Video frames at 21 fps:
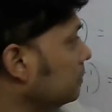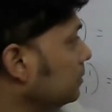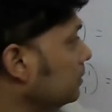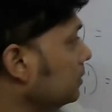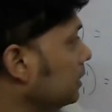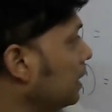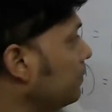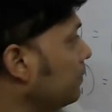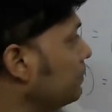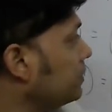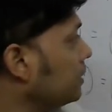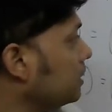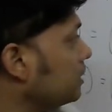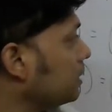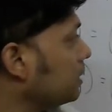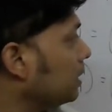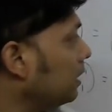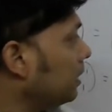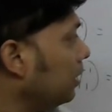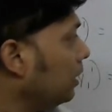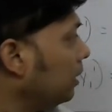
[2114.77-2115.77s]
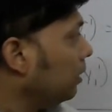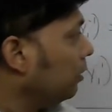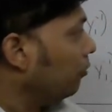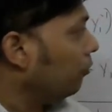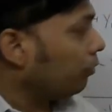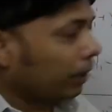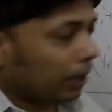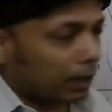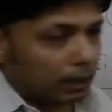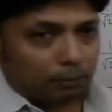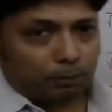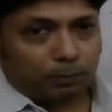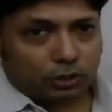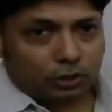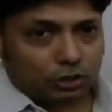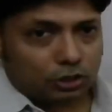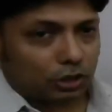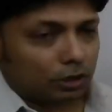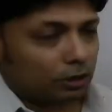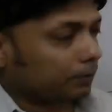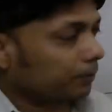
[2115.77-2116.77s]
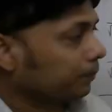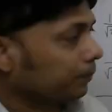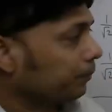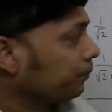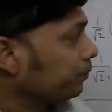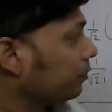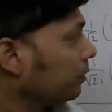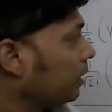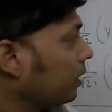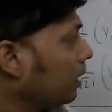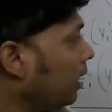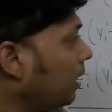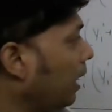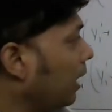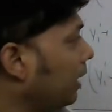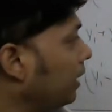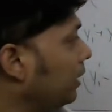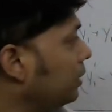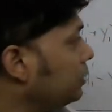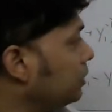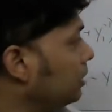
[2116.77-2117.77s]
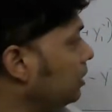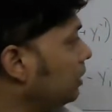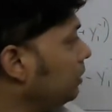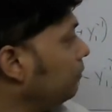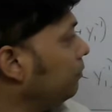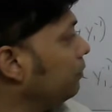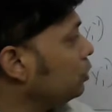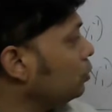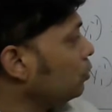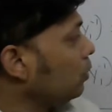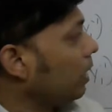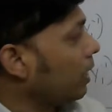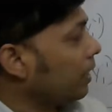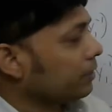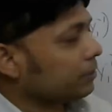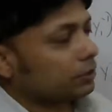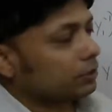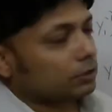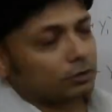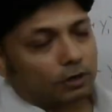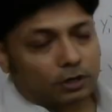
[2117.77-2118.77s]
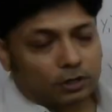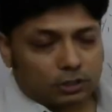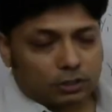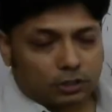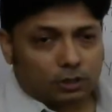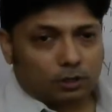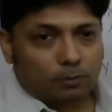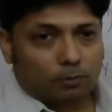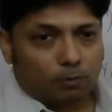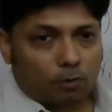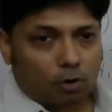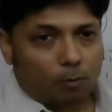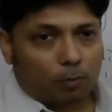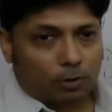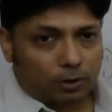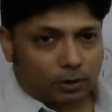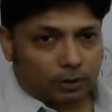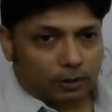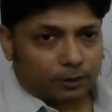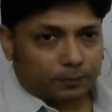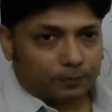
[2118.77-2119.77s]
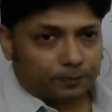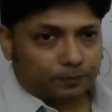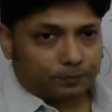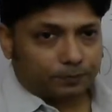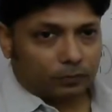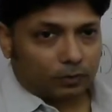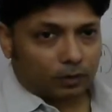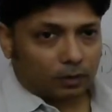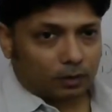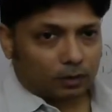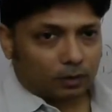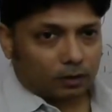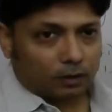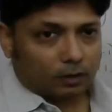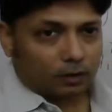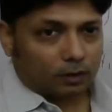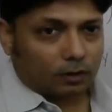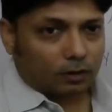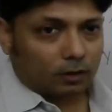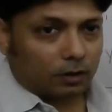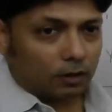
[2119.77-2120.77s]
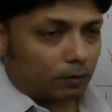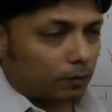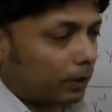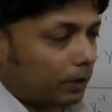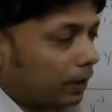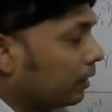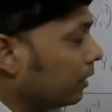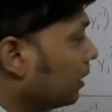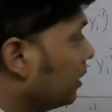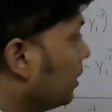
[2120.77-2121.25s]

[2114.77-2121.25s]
gives us a real picture and easily visualized directional property. Okay,